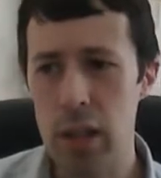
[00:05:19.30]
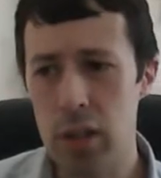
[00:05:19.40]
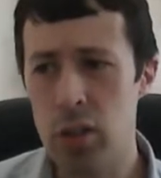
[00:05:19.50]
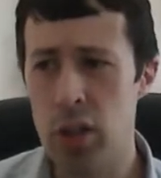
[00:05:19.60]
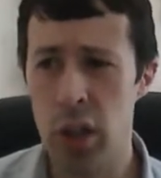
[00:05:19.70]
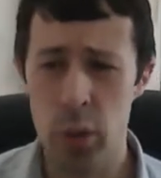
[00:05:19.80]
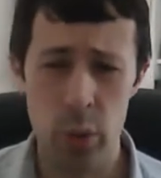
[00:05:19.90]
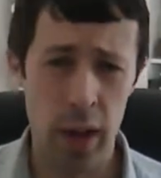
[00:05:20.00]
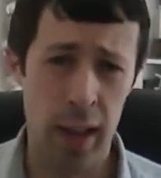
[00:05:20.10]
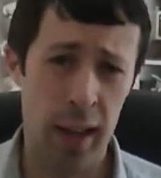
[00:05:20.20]
So
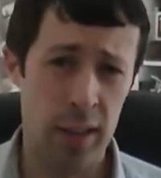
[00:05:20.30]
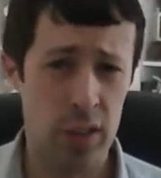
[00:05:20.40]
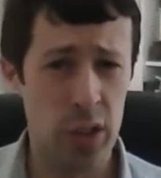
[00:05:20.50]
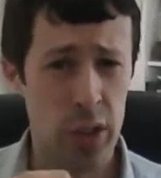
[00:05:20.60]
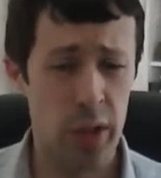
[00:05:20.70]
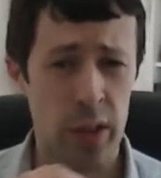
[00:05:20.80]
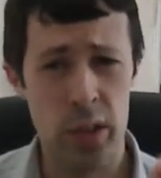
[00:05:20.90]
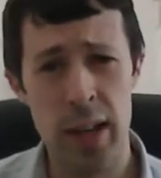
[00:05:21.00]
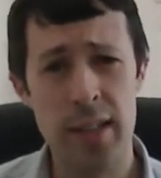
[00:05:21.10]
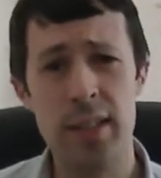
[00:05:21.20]
you
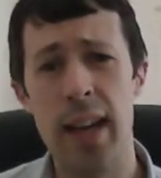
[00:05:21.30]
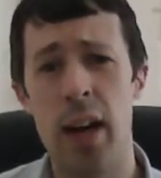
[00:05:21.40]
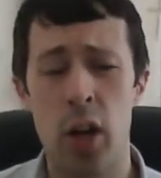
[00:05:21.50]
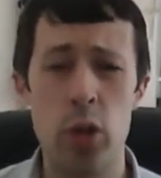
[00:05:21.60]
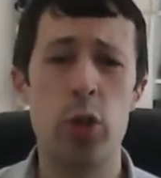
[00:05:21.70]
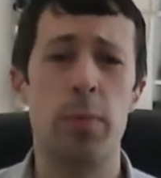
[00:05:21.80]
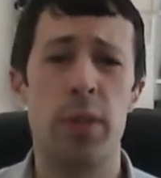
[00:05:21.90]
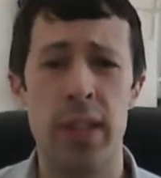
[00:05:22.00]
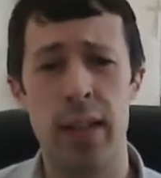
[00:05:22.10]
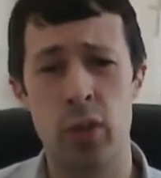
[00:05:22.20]
had to get
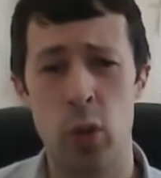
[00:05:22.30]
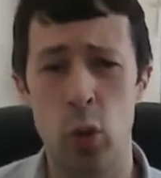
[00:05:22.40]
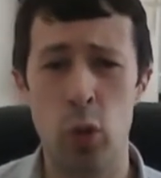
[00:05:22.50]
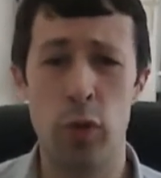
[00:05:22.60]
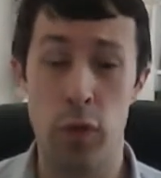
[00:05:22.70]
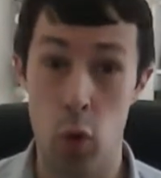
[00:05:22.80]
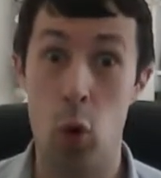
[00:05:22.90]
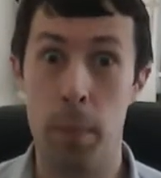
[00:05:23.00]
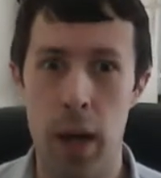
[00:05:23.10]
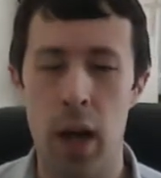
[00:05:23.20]
100% on all 4
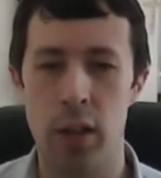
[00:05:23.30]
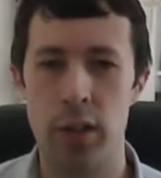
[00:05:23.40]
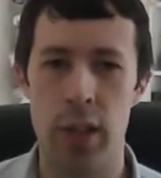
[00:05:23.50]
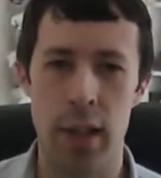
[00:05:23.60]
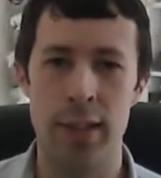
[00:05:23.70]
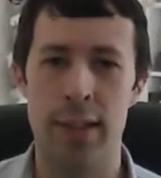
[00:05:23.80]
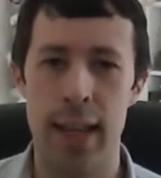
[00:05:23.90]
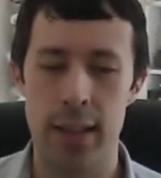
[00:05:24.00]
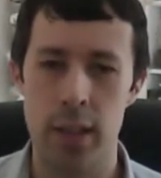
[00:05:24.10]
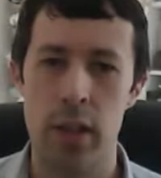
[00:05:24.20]
parts that I
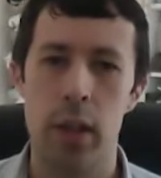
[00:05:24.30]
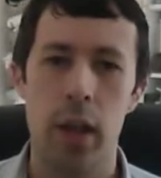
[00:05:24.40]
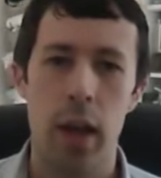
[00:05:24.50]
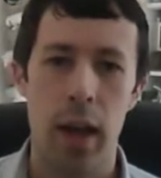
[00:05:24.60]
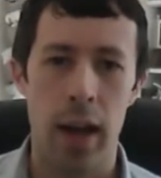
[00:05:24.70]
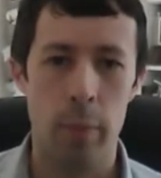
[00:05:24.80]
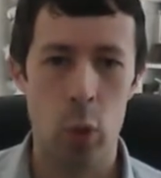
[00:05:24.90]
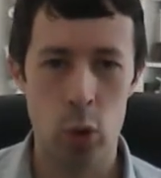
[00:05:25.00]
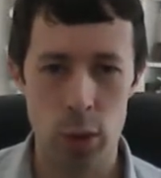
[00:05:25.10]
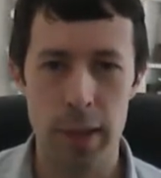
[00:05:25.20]
set,
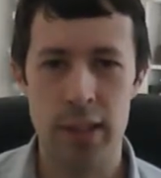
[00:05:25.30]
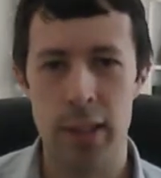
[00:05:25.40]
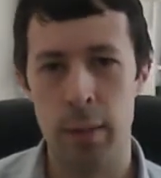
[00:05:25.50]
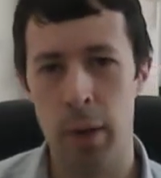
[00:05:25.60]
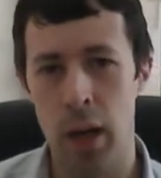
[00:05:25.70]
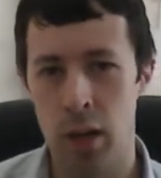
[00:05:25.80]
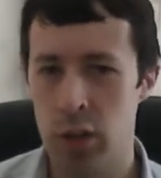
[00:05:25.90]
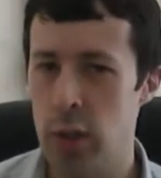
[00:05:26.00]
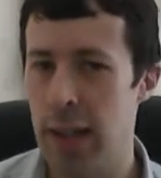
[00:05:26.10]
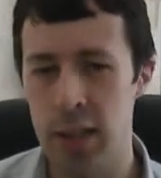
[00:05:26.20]
automatically marked.
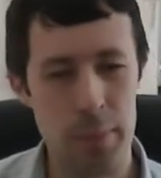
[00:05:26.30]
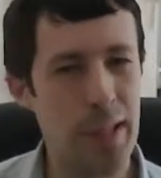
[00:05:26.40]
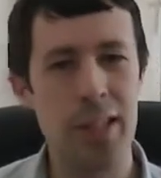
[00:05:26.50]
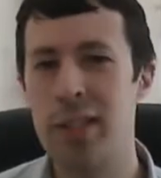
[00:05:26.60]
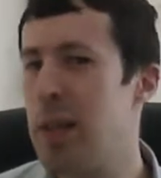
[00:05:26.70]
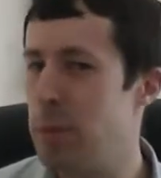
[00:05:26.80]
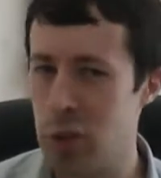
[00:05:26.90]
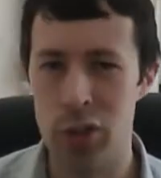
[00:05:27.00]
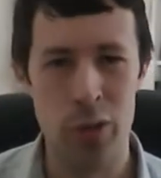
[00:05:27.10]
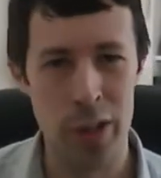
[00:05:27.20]
You get as many attempts
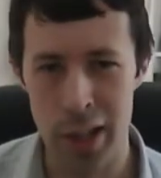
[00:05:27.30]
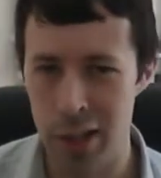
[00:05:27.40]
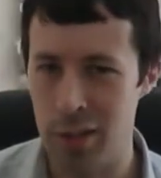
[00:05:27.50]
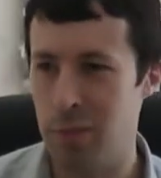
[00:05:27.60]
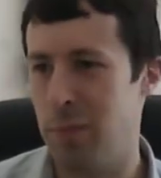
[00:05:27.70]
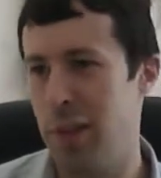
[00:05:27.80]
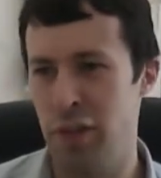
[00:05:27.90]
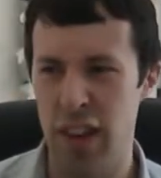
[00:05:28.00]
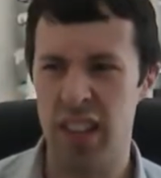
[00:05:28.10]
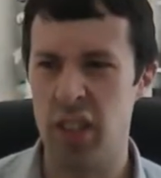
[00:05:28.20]
as you need,
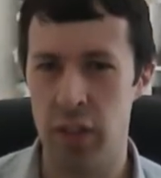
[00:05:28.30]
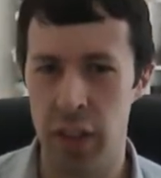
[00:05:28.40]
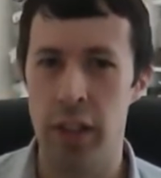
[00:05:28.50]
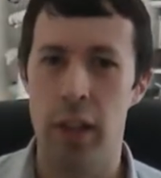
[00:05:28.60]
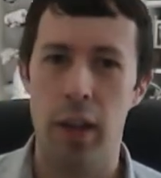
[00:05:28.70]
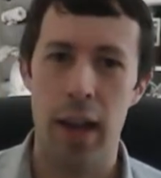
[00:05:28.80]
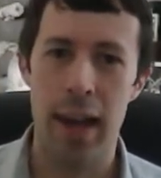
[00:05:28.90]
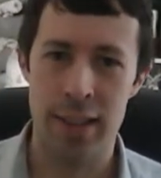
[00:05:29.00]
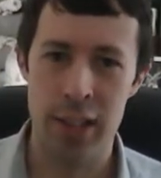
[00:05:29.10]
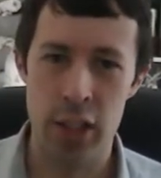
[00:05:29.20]
effectively,
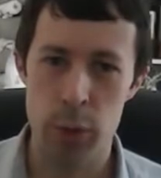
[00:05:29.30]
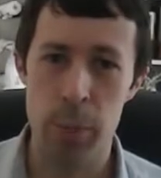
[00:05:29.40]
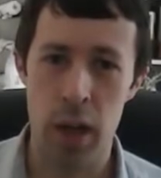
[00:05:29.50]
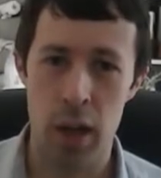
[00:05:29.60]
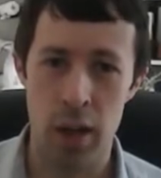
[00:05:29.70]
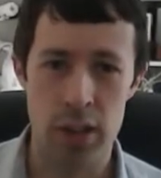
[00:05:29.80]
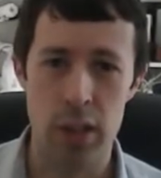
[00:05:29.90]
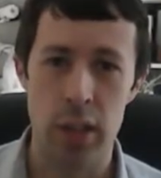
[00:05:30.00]
at each part.